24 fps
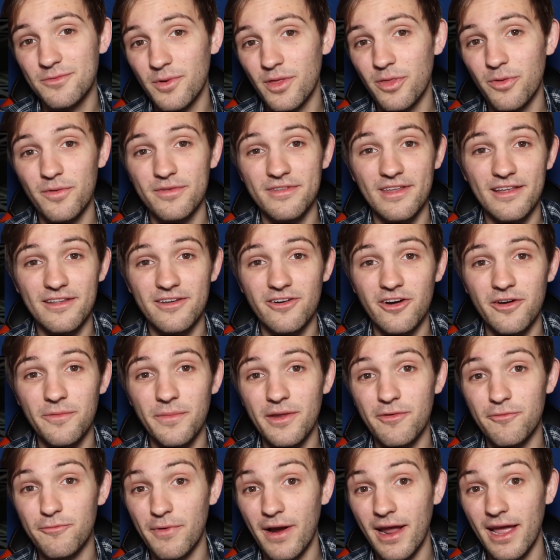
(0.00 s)
which was a
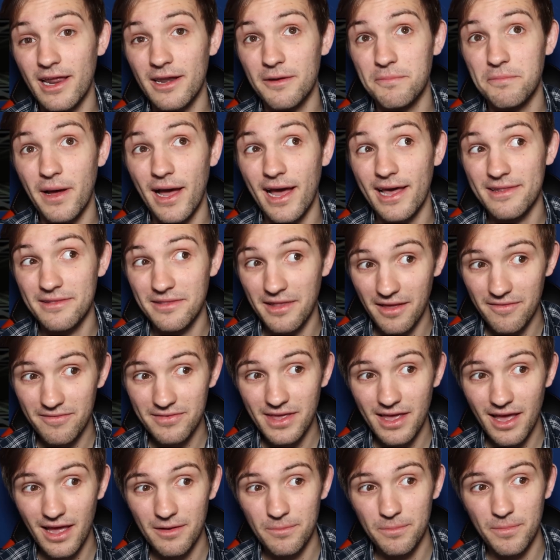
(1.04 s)
tournament ran by
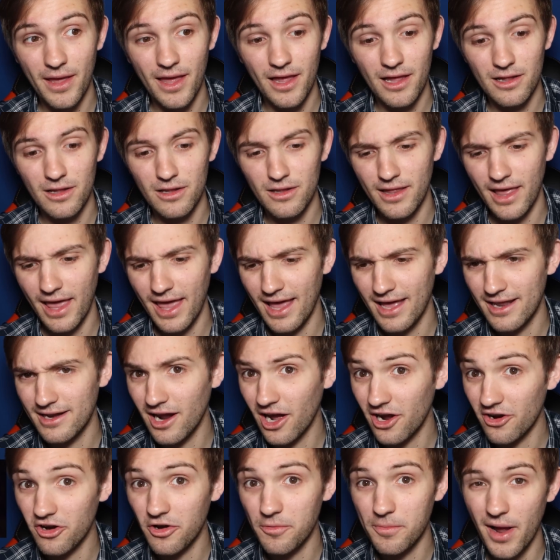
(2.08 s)
Le'Veon Bell and
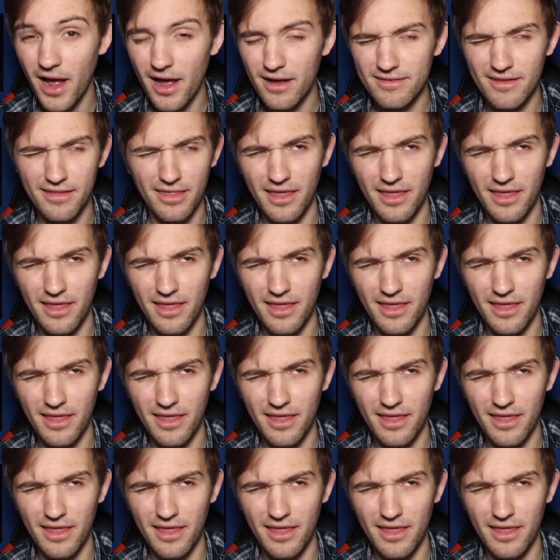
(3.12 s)
Hungrybox,